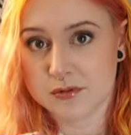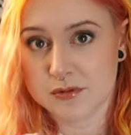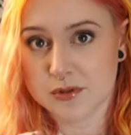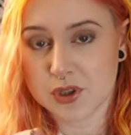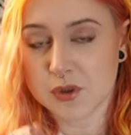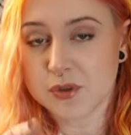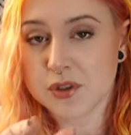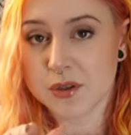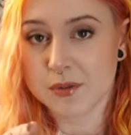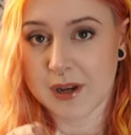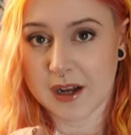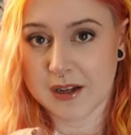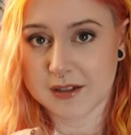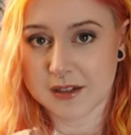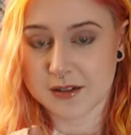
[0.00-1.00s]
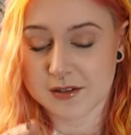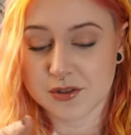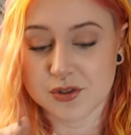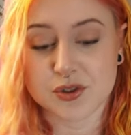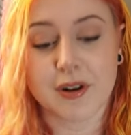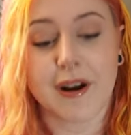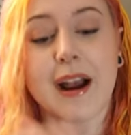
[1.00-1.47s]
Don't do what I did.
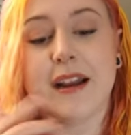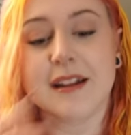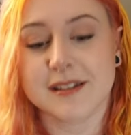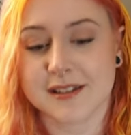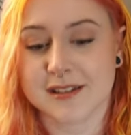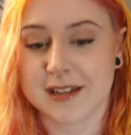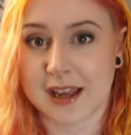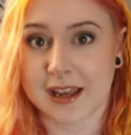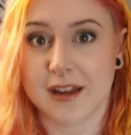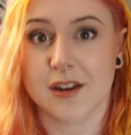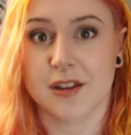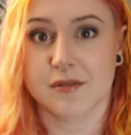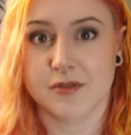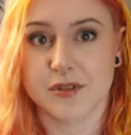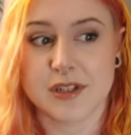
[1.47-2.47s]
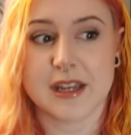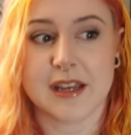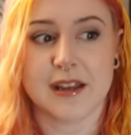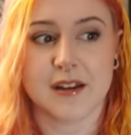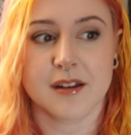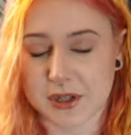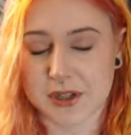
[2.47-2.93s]
Try and stick into the
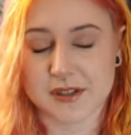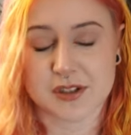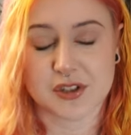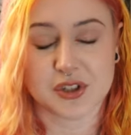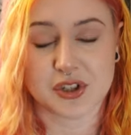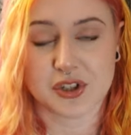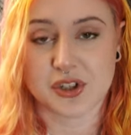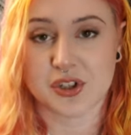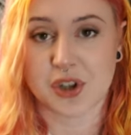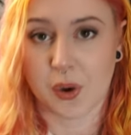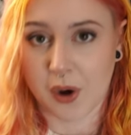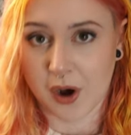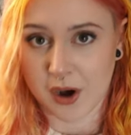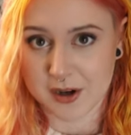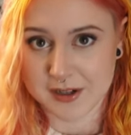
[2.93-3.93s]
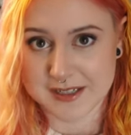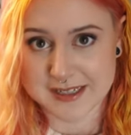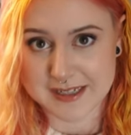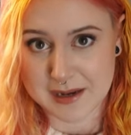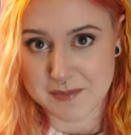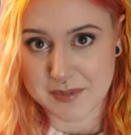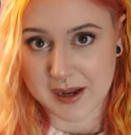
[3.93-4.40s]
routine because it's just so hard to
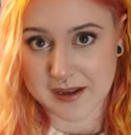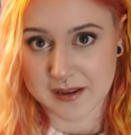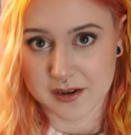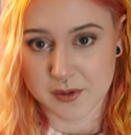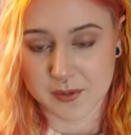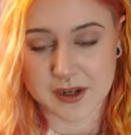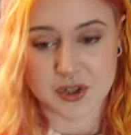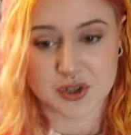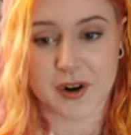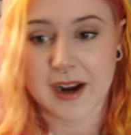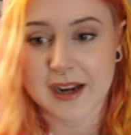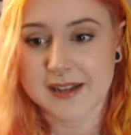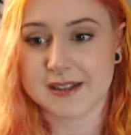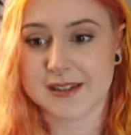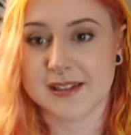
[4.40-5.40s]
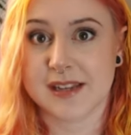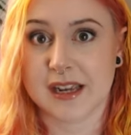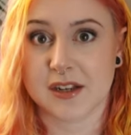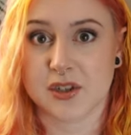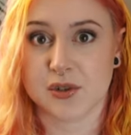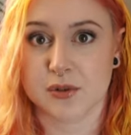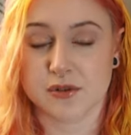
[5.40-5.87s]
get back into it. Try and
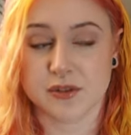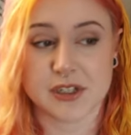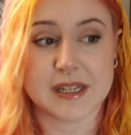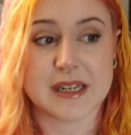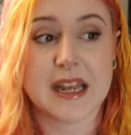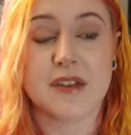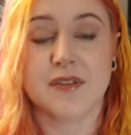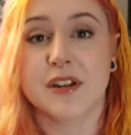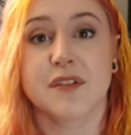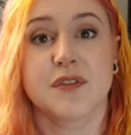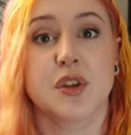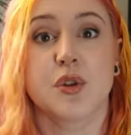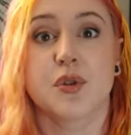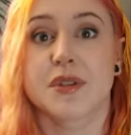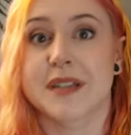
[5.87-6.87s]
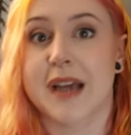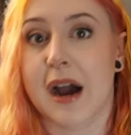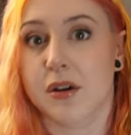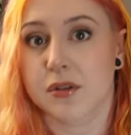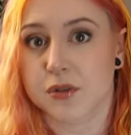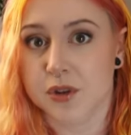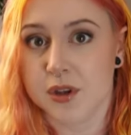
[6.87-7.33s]
stick to a routine, even if you go
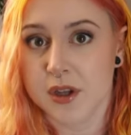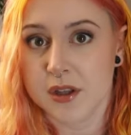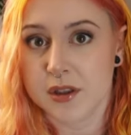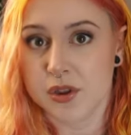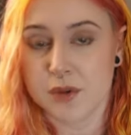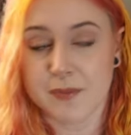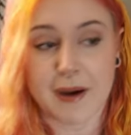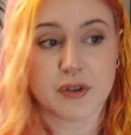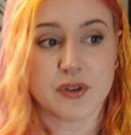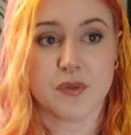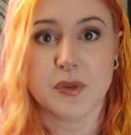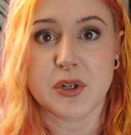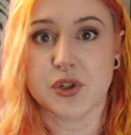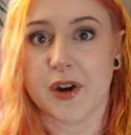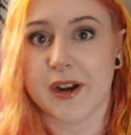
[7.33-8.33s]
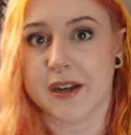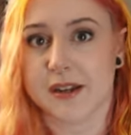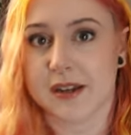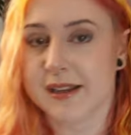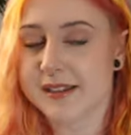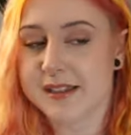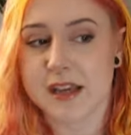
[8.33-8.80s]
down the amount you've been training.
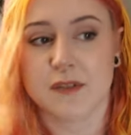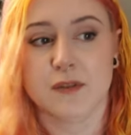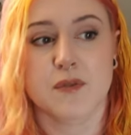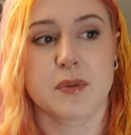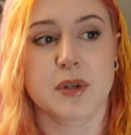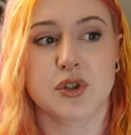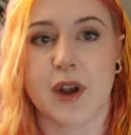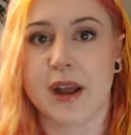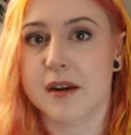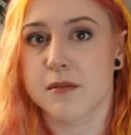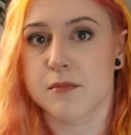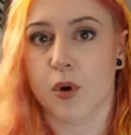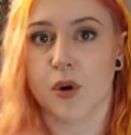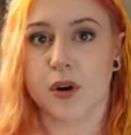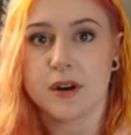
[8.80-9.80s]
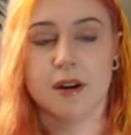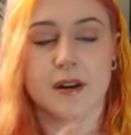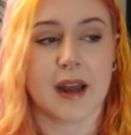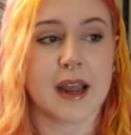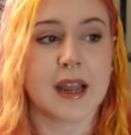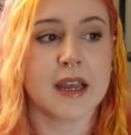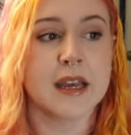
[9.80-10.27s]
Like, say if you've been training morning and
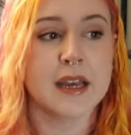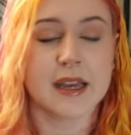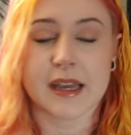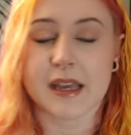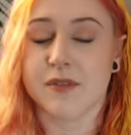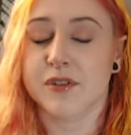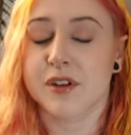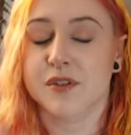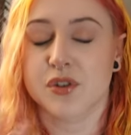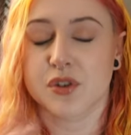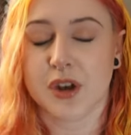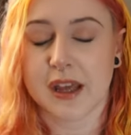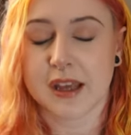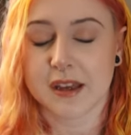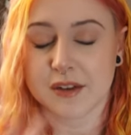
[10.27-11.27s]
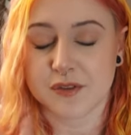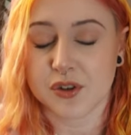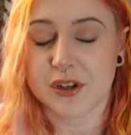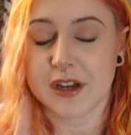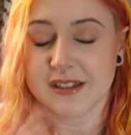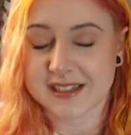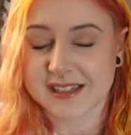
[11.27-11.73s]
night, even if you're like, if you
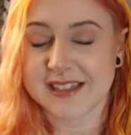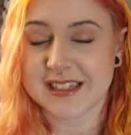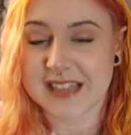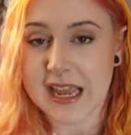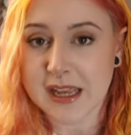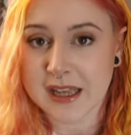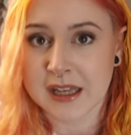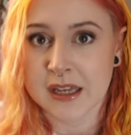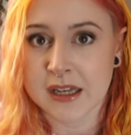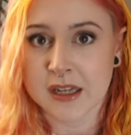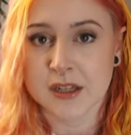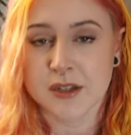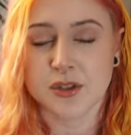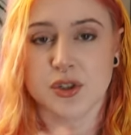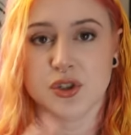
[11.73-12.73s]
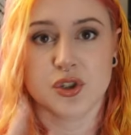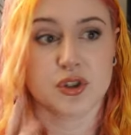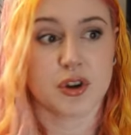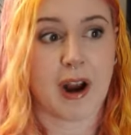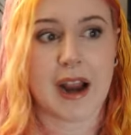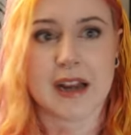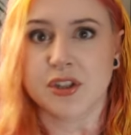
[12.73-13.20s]
get sick,
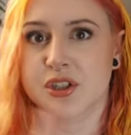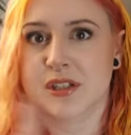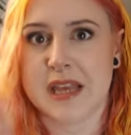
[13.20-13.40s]
try and just